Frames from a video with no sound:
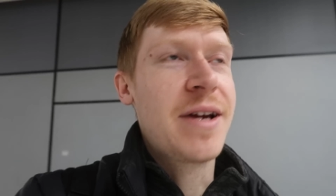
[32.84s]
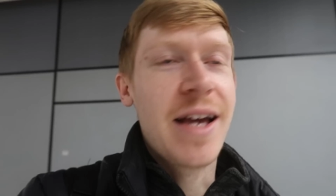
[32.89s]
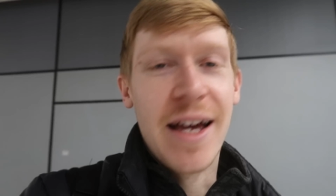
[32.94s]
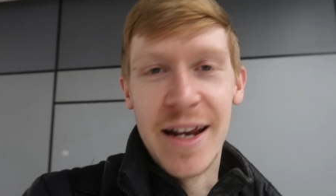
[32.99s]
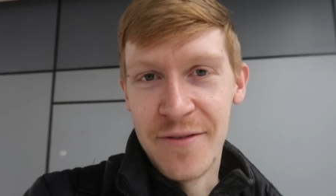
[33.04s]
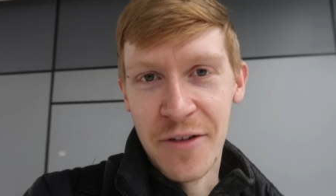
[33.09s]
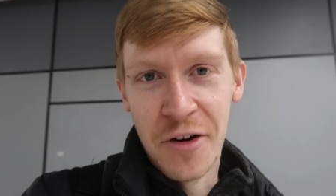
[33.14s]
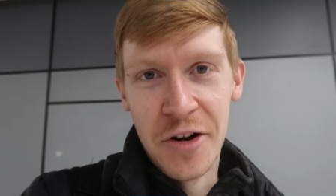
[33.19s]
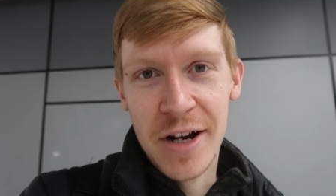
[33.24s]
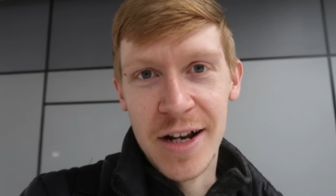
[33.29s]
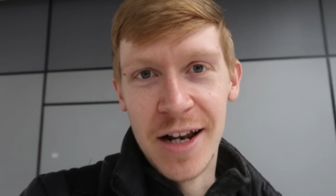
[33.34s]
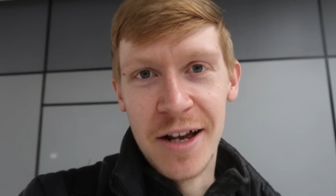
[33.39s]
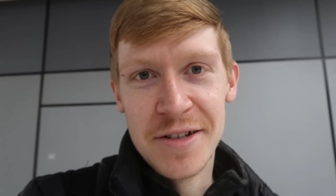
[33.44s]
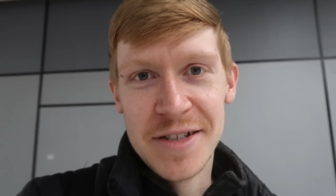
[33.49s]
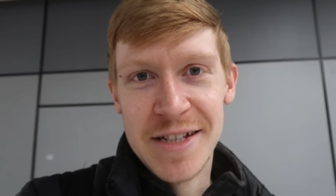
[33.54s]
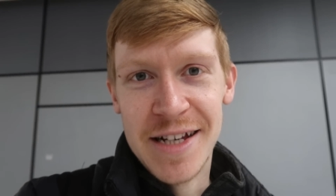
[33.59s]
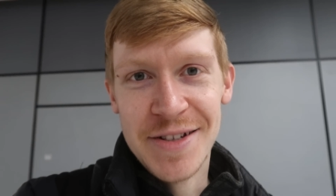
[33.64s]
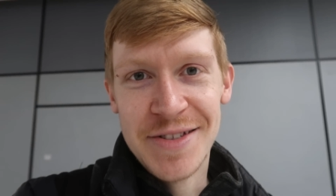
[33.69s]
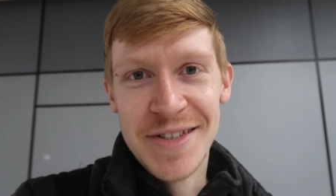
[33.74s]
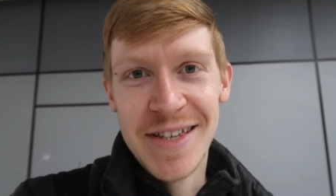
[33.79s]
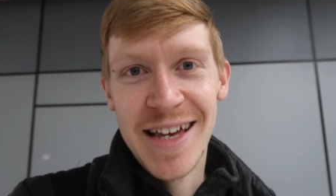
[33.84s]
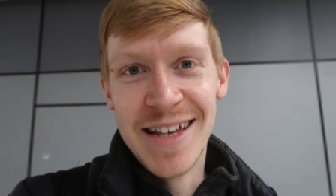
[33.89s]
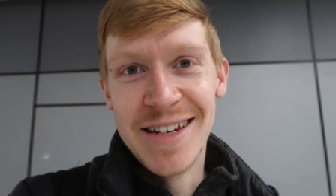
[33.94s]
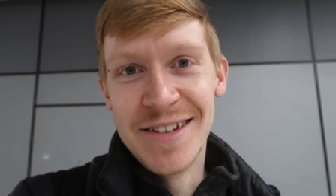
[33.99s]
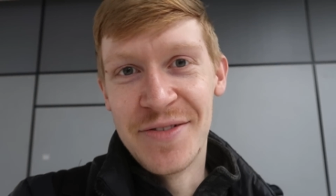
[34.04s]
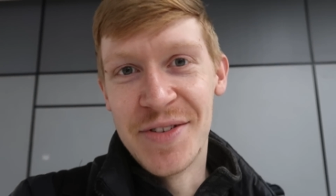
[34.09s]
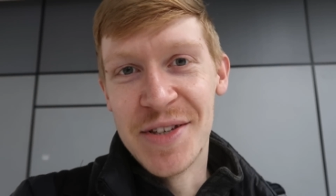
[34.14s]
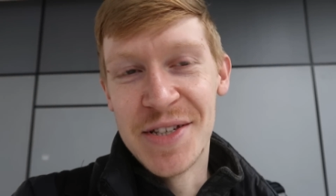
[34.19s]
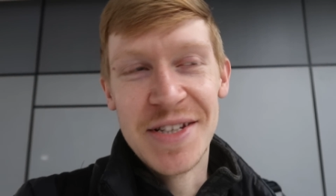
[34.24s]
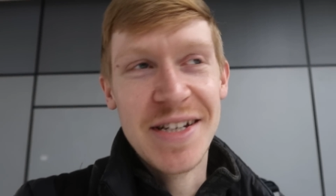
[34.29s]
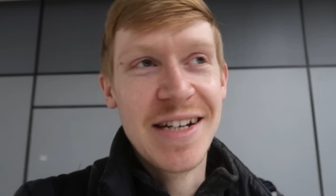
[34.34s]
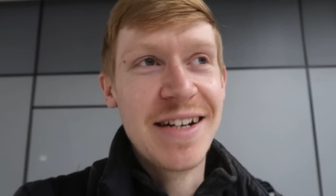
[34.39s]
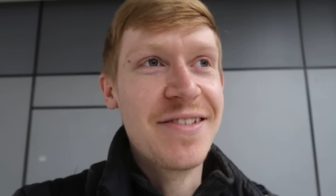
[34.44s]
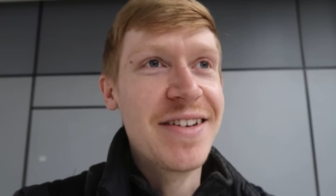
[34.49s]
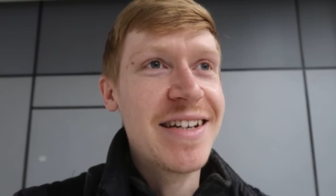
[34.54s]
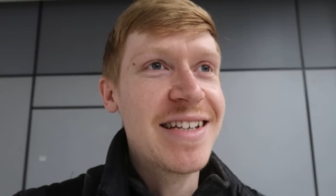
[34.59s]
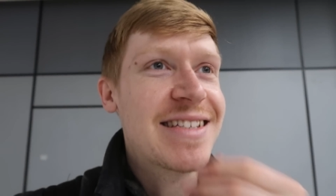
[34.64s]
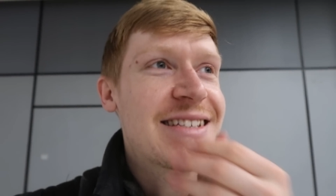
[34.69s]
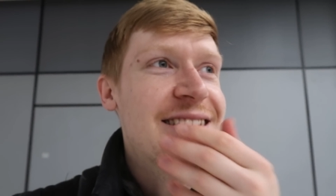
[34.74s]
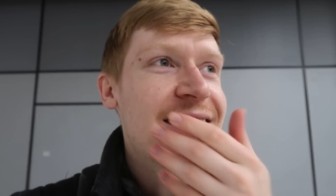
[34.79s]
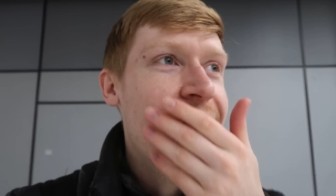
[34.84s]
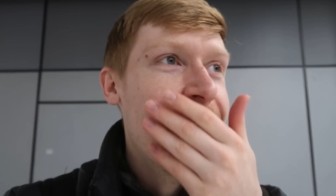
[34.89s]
We're getting very close now to the end of the series.